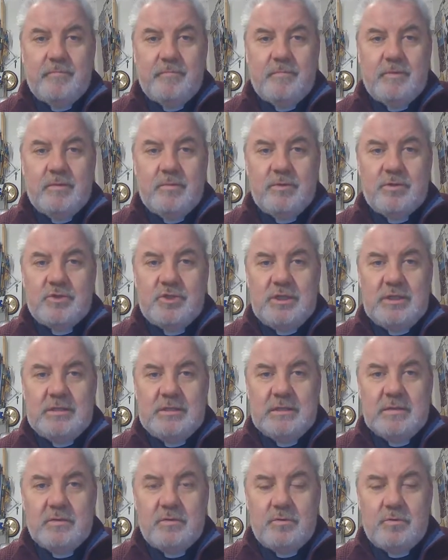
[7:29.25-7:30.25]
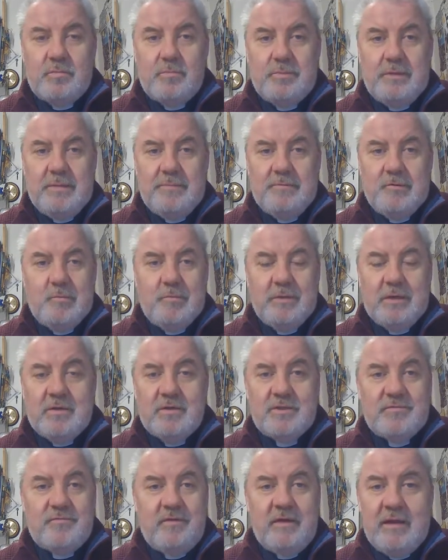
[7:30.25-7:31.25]
they were cheating their own people
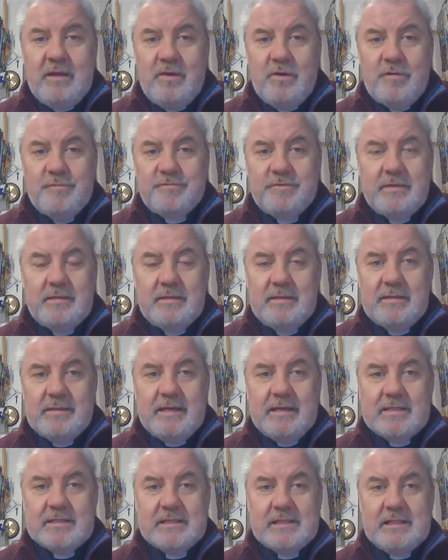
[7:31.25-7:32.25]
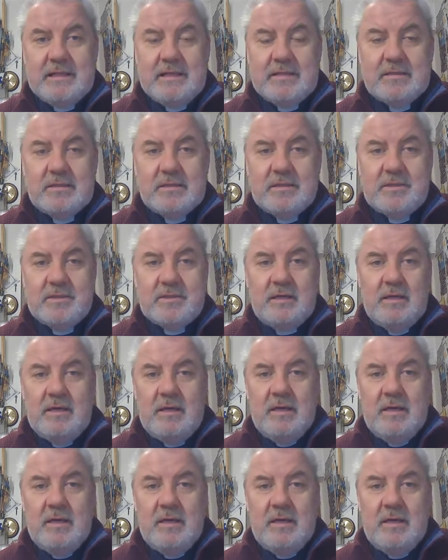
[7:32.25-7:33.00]
because very often the tax collectors,